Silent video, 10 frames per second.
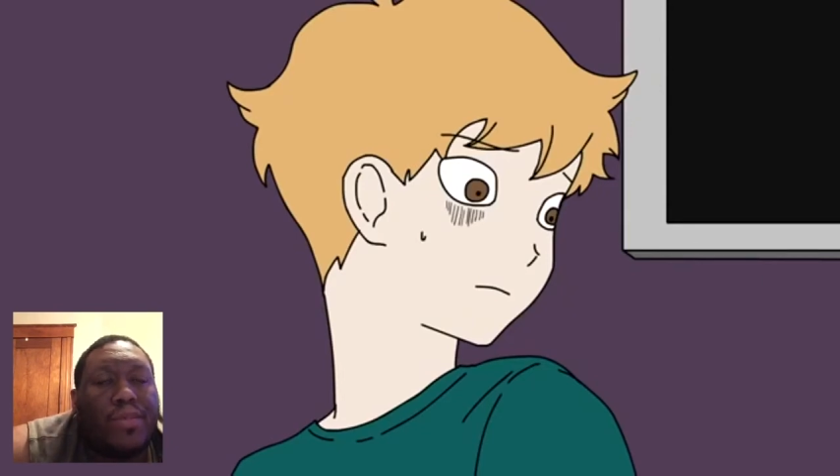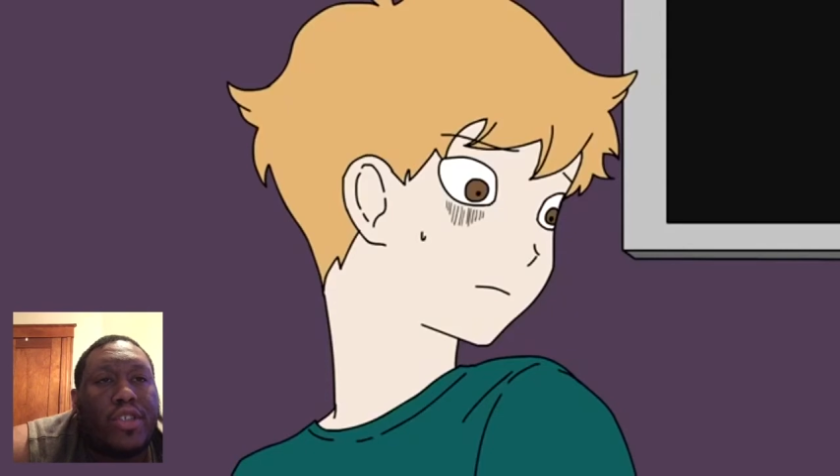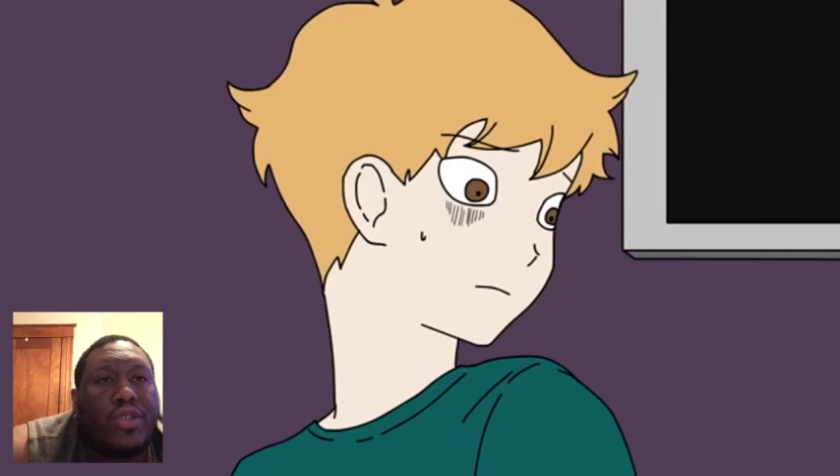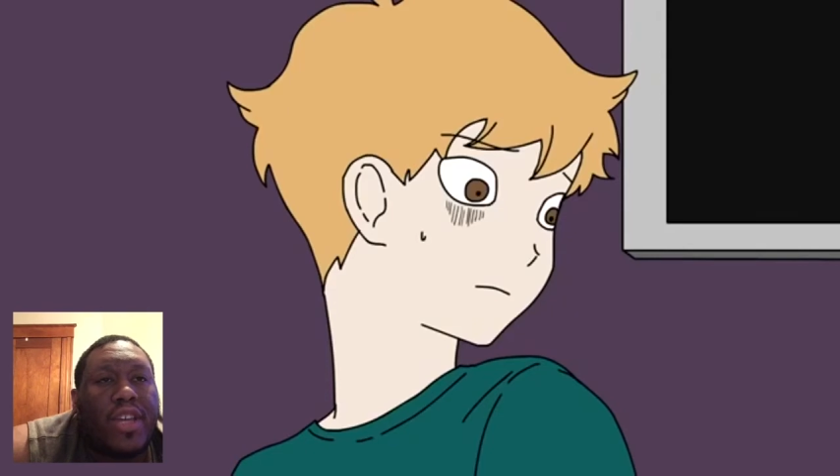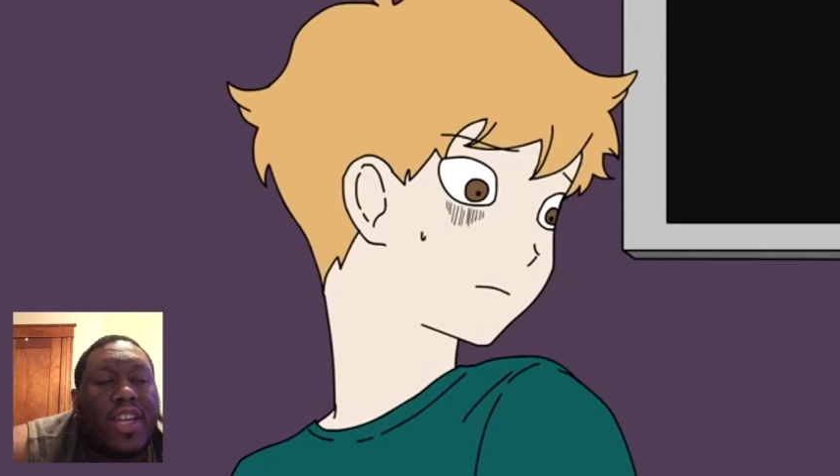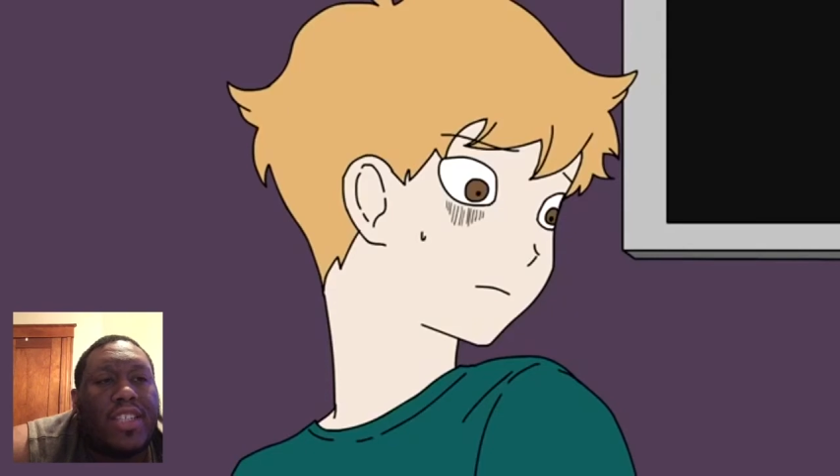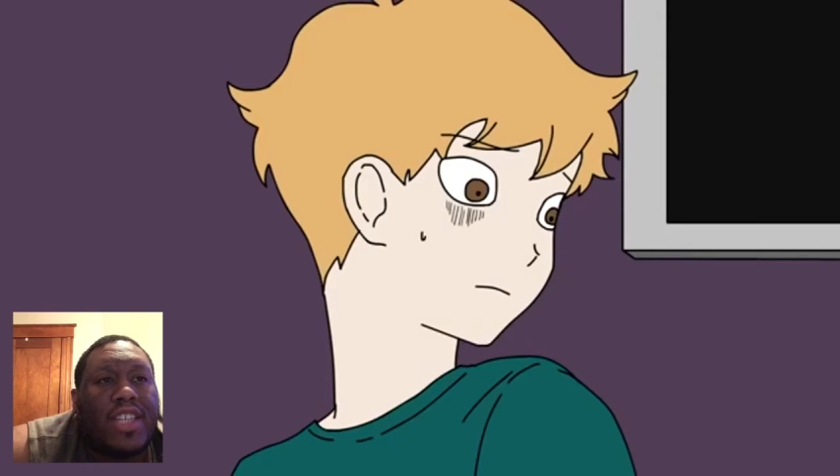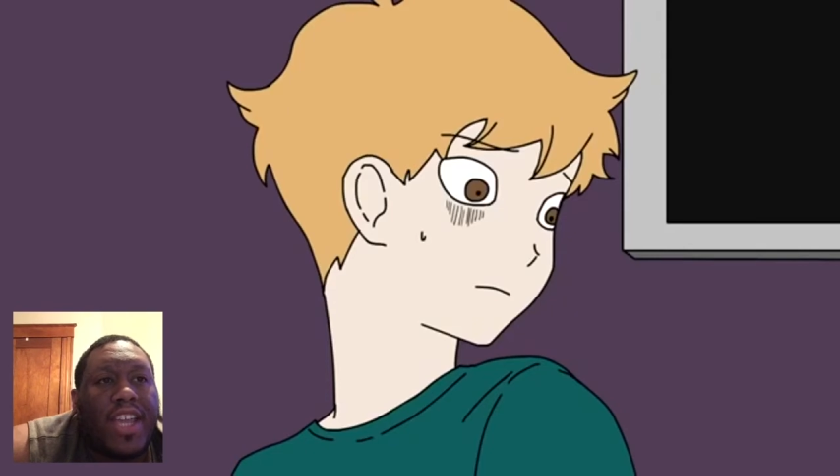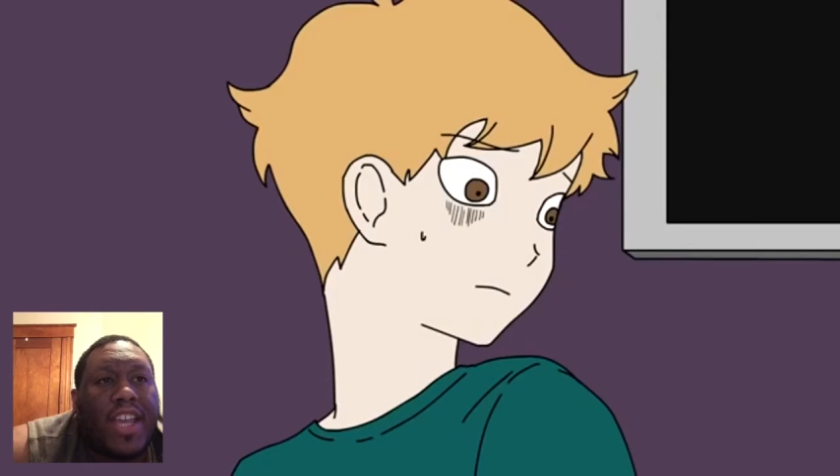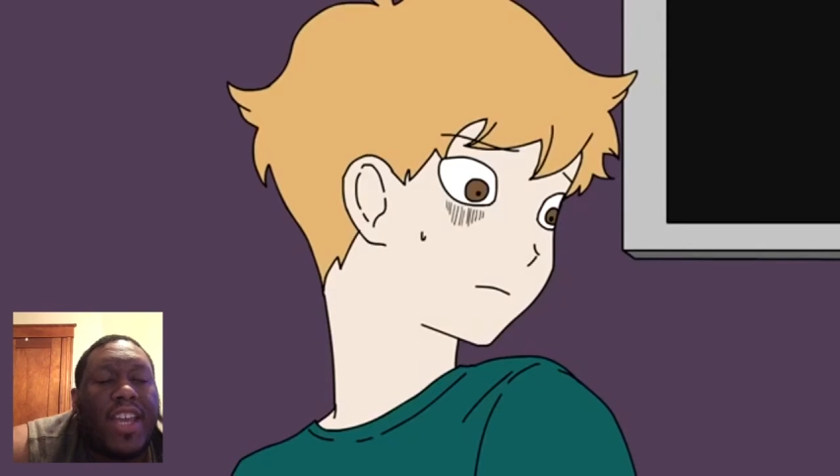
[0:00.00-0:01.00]
But you getting
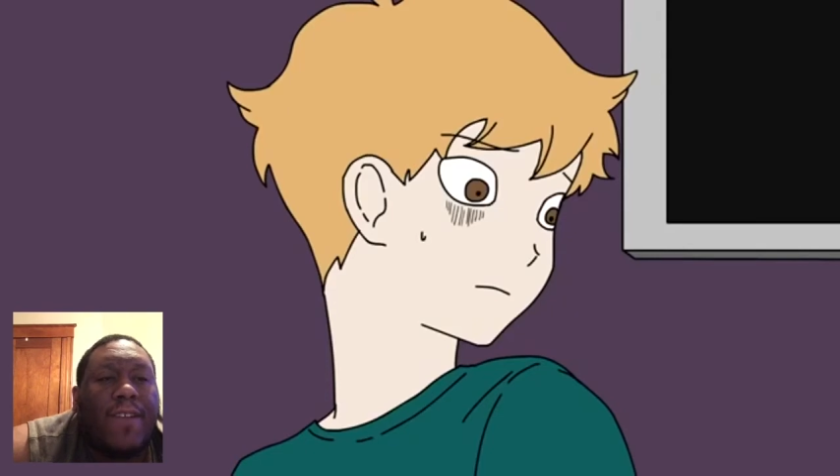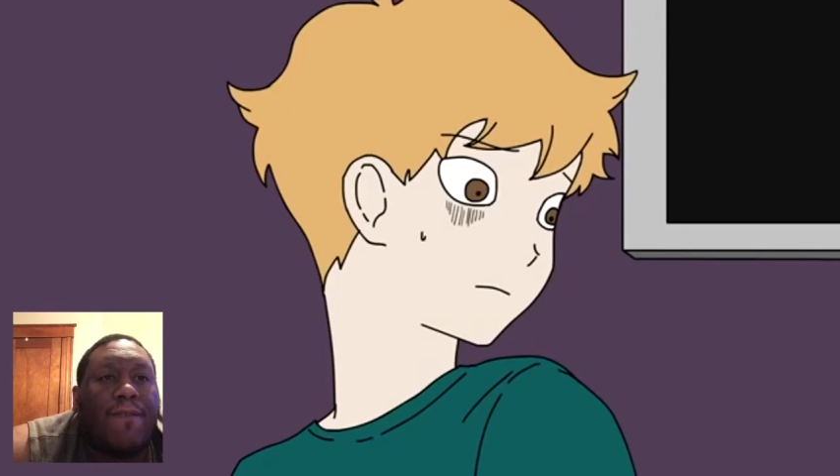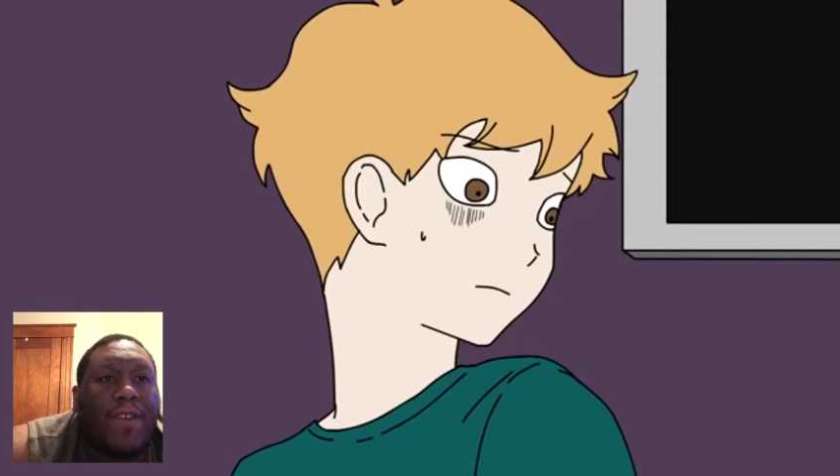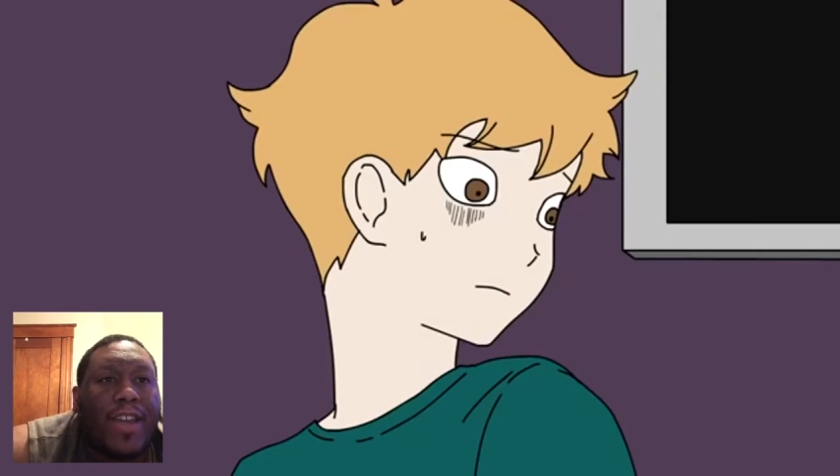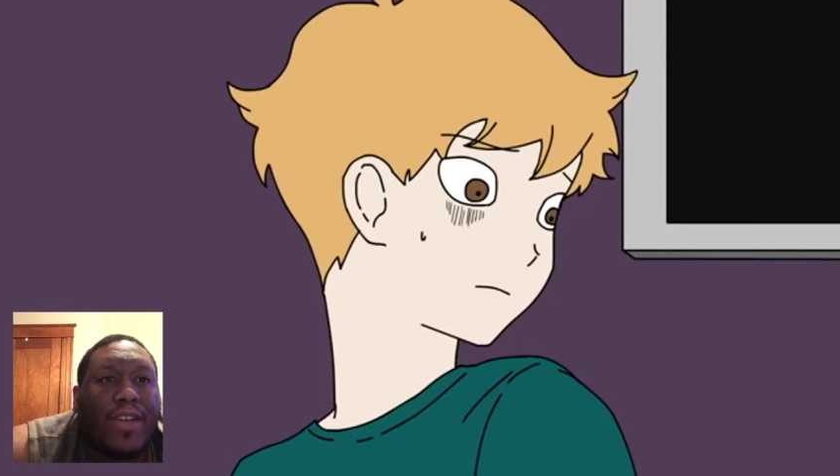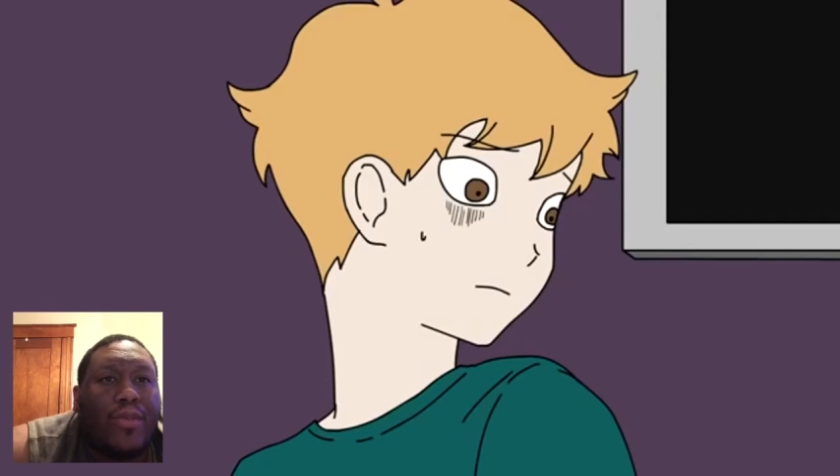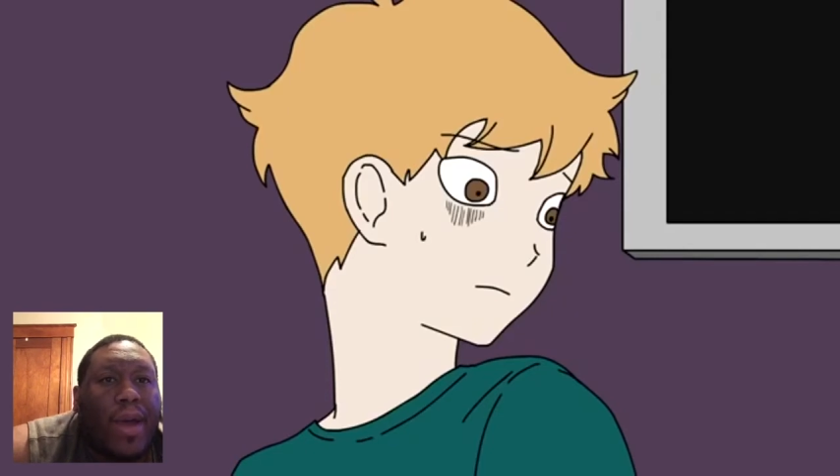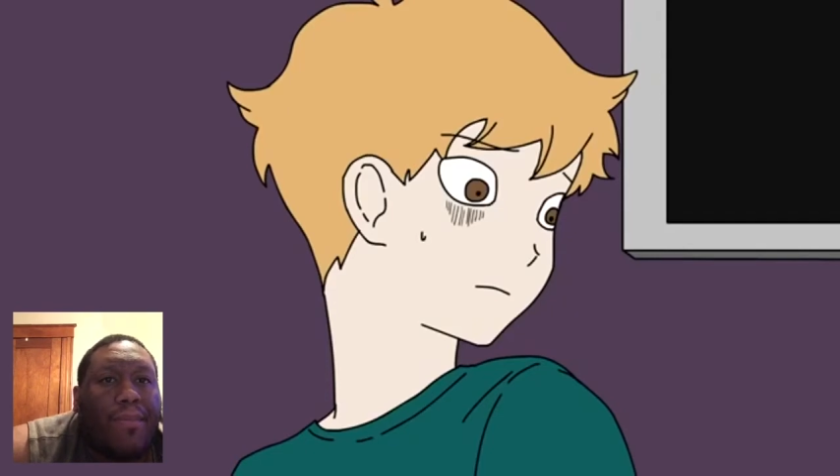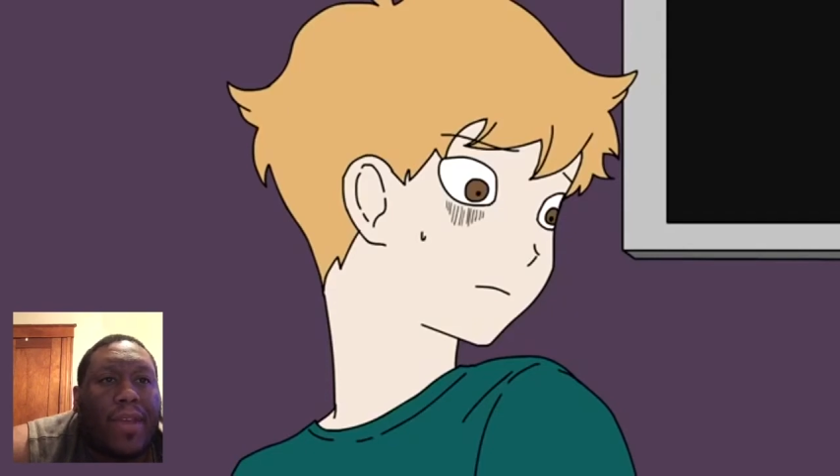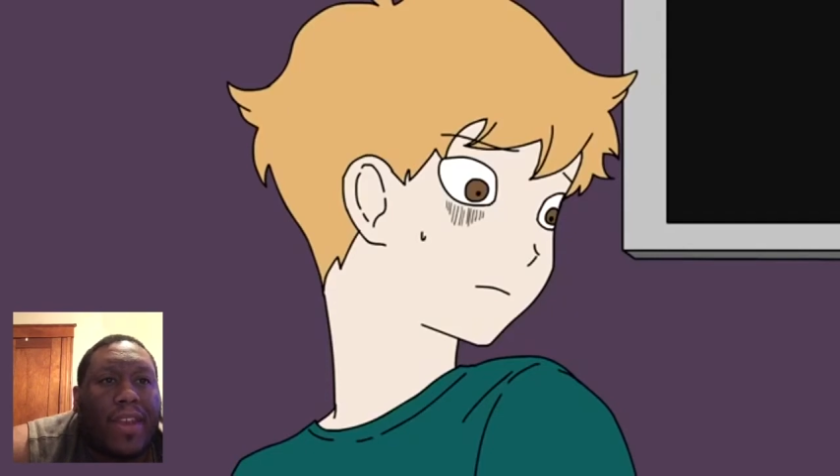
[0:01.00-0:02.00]
scared. Get a fucking
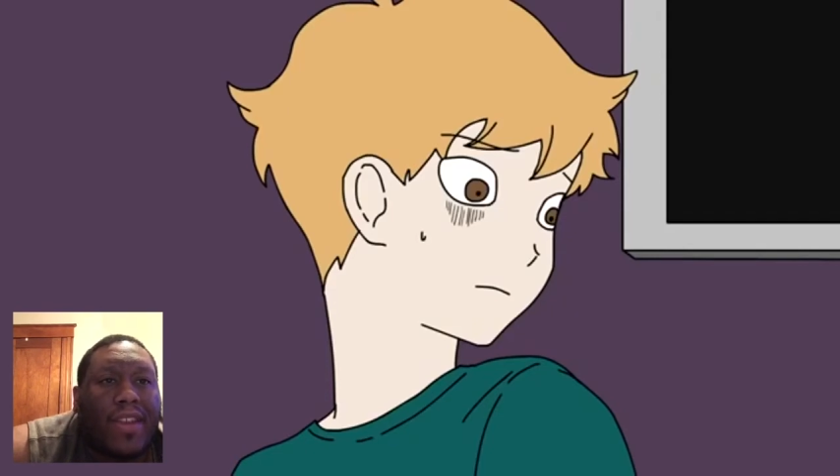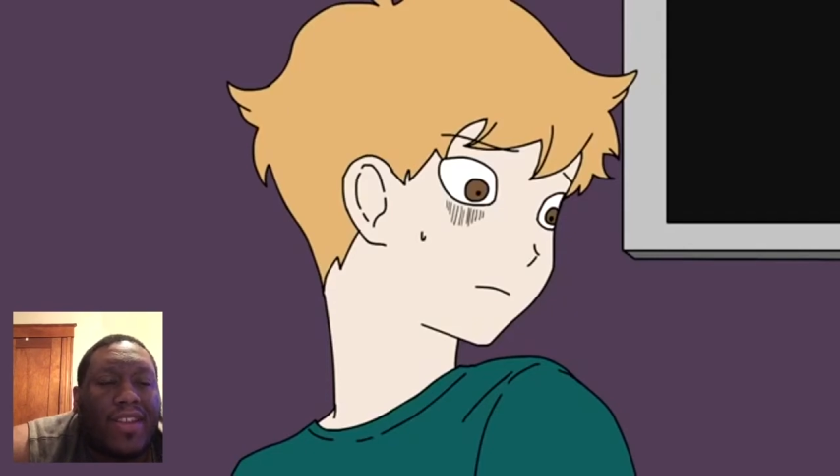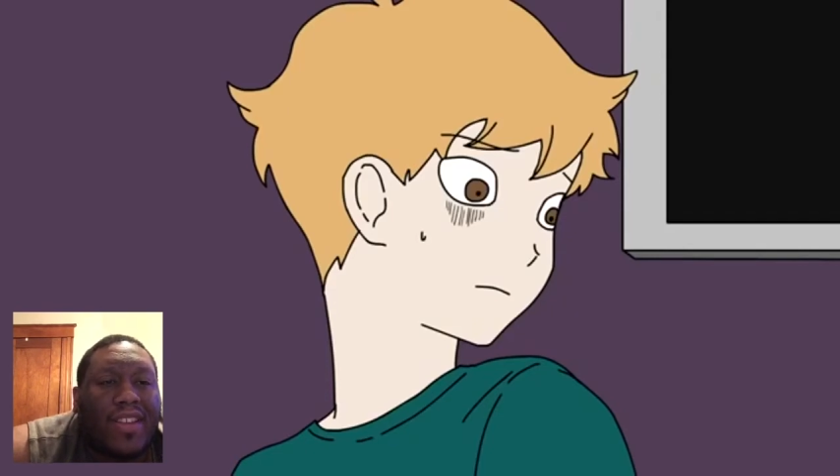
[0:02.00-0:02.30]
weapon.